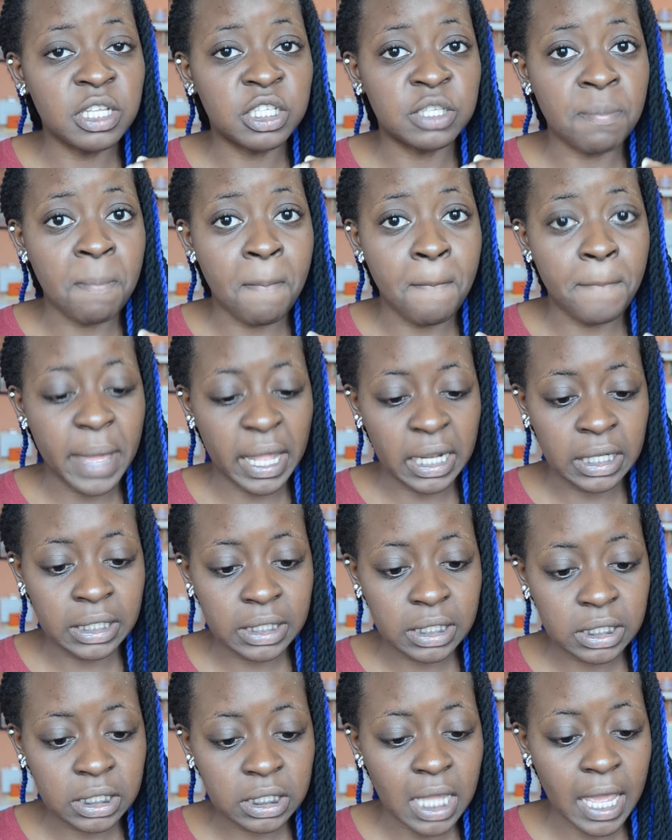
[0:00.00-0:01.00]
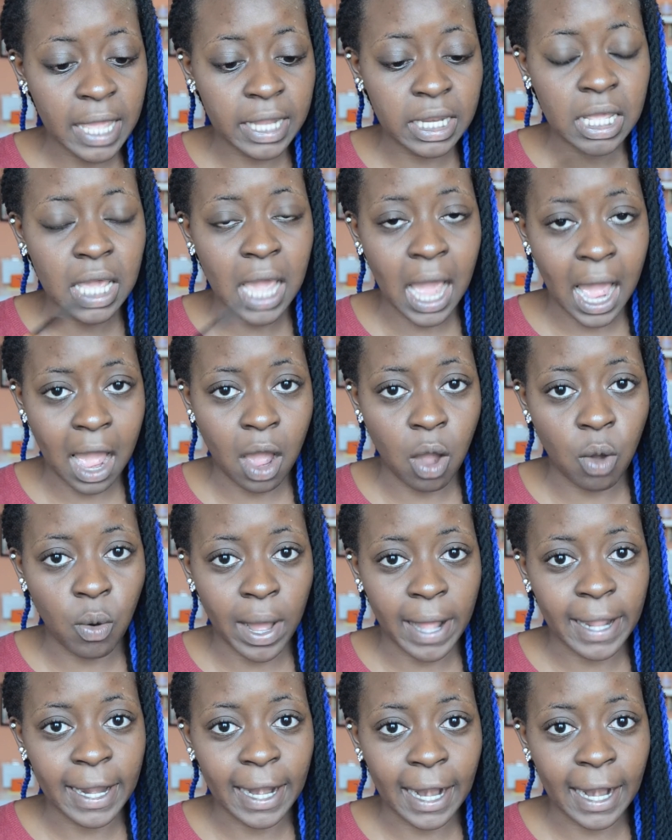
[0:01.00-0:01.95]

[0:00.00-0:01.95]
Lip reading: to bend it anyhow I